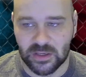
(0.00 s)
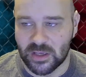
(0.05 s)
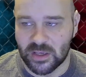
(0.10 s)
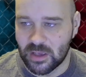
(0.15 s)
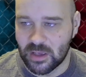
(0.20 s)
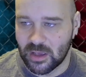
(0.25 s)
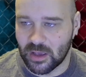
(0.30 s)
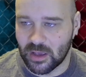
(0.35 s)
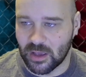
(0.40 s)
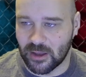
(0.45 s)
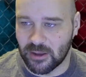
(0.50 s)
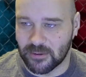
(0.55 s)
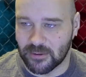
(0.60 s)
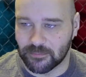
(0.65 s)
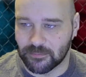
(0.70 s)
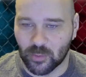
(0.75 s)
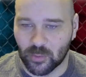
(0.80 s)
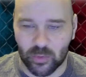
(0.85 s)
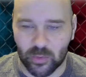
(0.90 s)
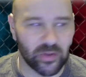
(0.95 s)
But
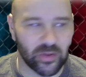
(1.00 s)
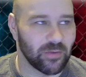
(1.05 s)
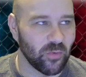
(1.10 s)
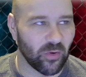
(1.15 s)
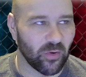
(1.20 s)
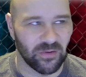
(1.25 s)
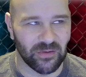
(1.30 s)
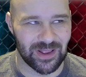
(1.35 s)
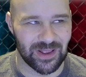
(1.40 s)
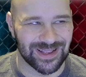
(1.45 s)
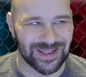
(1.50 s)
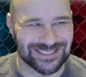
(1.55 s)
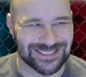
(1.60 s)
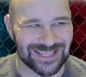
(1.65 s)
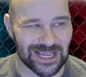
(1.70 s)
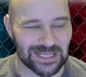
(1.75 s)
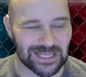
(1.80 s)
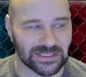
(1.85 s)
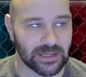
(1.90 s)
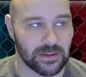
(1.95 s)
we're looking more like these
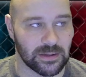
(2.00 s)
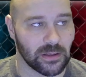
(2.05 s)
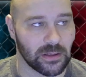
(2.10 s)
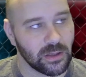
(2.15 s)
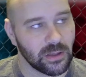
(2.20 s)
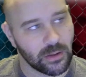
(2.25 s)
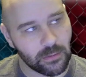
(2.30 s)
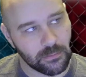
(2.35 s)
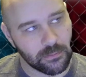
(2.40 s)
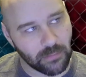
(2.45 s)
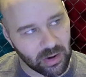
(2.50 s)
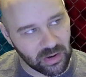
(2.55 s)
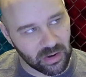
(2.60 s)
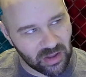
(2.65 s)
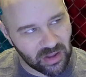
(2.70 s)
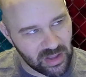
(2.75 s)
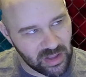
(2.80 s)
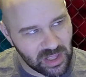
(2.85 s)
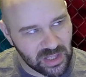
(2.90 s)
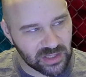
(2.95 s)
guys like Mark
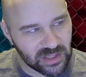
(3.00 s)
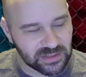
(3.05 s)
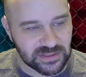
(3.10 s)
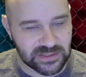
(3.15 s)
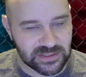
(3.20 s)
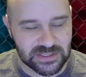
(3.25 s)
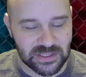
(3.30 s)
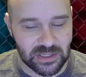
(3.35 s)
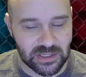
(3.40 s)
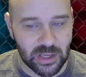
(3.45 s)
Hunt